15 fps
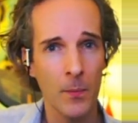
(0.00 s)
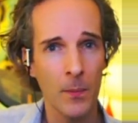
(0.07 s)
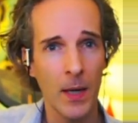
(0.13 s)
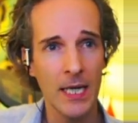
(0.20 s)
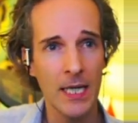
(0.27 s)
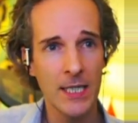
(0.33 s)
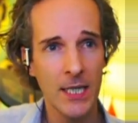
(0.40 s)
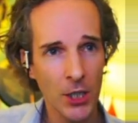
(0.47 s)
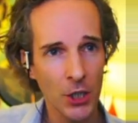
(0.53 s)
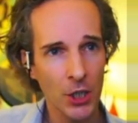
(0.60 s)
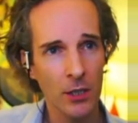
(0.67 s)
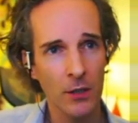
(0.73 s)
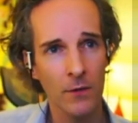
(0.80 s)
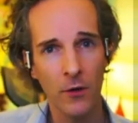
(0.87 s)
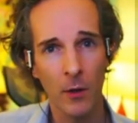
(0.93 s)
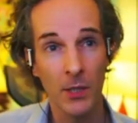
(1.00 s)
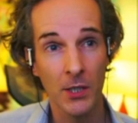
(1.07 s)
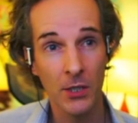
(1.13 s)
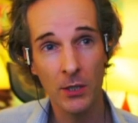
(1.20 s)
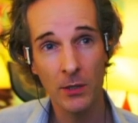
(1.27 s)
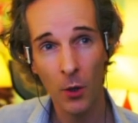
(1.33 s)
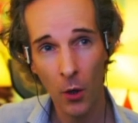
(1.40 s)
addition from a
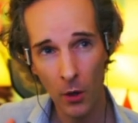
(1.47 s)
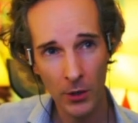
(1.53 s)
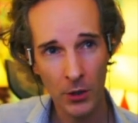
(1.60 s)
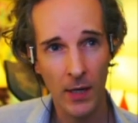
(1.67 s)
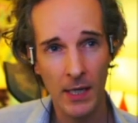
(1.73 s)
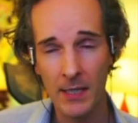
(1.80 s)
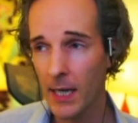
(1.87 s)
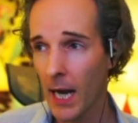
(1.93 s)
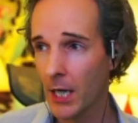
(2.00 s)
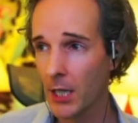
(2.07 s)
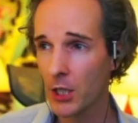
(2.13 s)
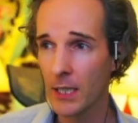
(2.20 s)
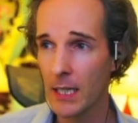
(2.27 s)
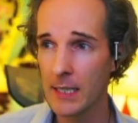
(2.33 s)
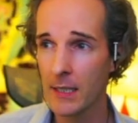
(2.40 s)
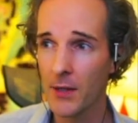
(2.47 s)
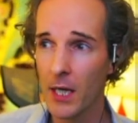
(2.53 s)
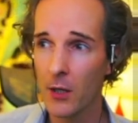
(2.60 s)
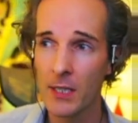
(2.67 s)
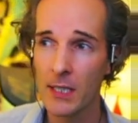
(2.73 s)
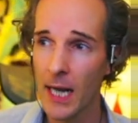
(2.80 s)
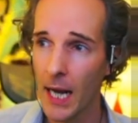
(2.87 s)
stock transaction is that there
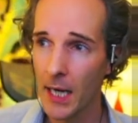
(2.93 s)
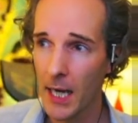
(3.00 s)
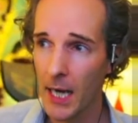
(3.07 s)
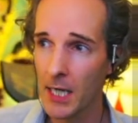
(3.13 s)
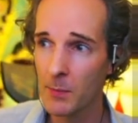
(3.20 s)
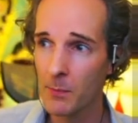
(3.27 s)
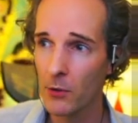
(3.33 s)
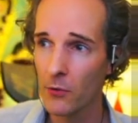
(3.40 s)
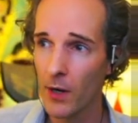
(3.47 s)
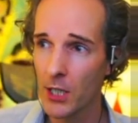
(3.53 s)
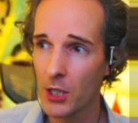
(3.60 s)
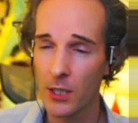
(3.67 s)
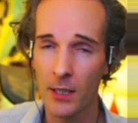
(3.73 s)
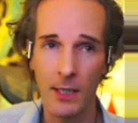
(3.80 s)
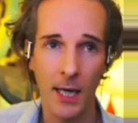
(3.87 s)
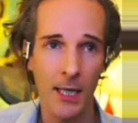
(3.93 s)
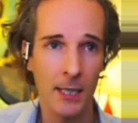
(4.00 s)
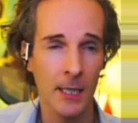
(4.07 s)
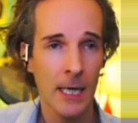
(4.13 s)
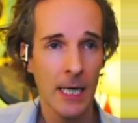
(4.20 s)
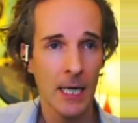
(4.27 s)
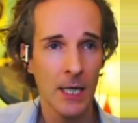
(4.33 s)
is an expiration date.
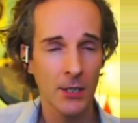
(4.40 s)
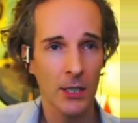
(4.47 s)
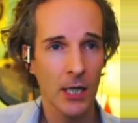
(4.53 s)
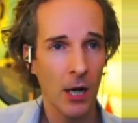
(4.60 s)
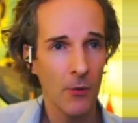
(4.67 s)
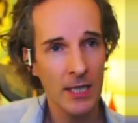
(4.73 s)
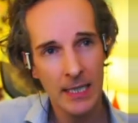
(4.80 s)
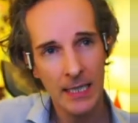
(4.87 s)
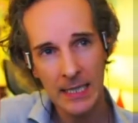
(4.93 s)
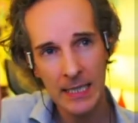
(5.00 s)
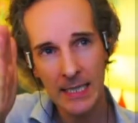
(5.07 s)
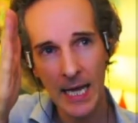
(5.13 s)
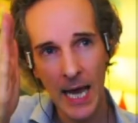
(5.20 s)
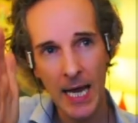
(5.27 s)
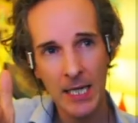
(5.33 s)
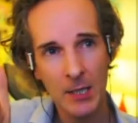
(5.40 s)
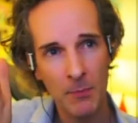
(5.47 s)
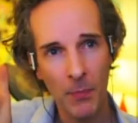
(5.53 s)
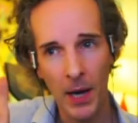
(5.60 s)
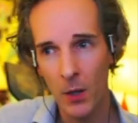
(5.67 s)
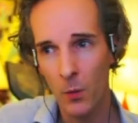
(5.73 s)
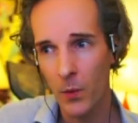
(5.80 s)
So there is a date
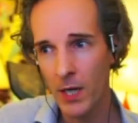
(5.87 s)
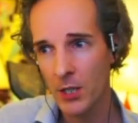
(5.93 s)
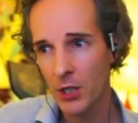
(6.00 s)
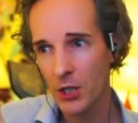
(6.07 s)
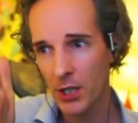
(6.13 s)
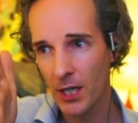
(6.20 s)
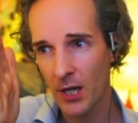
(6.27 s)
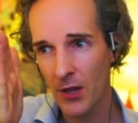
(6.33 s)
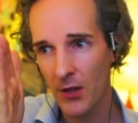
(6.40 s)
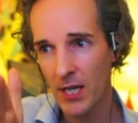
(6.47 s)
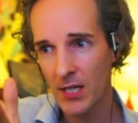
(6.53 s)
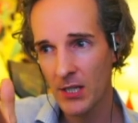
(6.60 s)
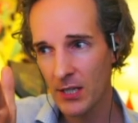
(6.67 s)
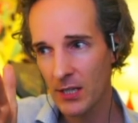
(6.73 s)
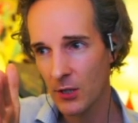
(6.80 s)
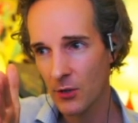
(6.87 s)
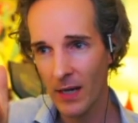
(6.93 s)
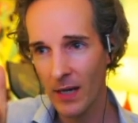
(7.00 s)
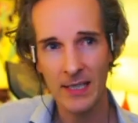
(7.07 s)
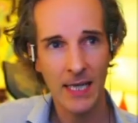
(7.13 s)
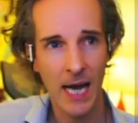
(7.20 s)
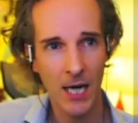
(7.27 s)
by which this
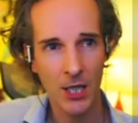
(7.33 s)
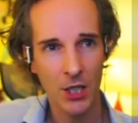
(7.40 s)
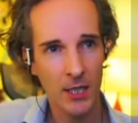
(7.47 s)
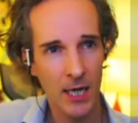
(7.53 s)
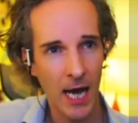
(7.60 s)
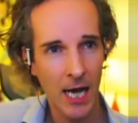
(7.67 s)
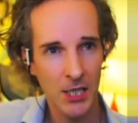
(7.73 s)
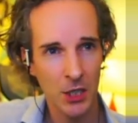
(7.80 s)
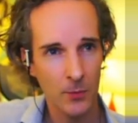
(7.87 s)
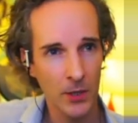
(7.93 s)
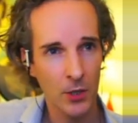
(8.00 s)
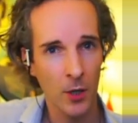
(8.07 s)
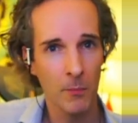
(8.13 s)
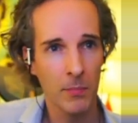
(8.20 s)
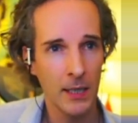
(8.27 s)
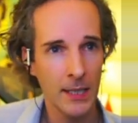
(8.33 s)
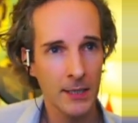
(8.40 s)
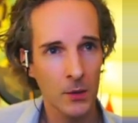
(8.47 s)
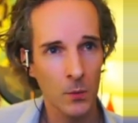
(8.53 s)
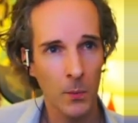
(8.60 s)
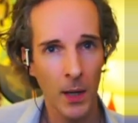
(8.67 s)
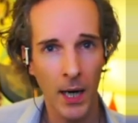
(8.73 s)
transaction has to be
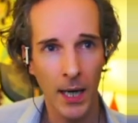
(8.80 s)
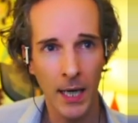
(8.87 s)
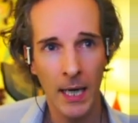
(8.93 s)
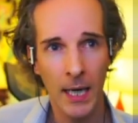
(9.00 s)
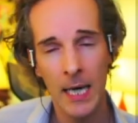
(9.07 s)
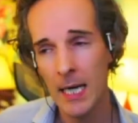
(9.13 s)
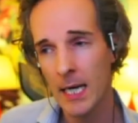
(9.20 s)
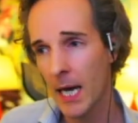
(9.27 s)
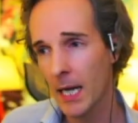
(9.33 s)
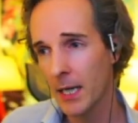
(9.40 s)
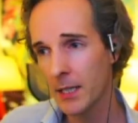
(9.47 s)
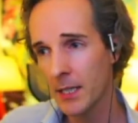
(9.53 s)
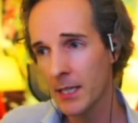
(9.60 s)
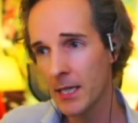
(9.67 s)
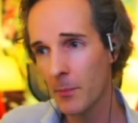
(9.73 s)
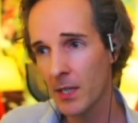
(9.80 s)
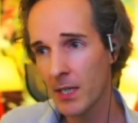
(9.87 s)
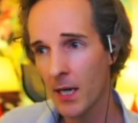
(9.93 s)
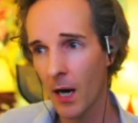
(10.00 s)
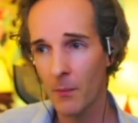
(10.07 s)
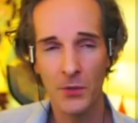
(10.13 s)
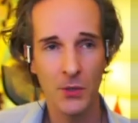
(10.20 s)
completed by, and it either
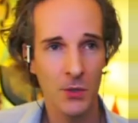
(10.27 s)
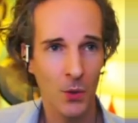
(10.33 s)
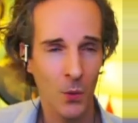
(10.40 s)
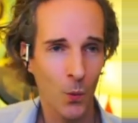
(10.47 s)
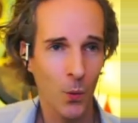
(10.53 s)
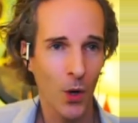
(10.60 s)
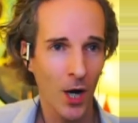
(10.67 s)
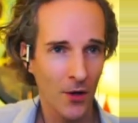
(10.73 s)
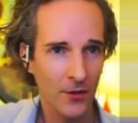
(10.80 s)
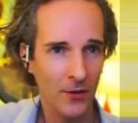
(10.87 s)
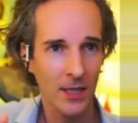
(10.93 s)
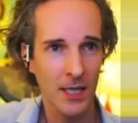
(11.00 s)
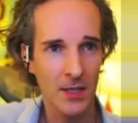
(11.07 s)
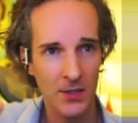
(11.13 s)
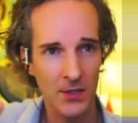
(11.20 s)
becomes worthless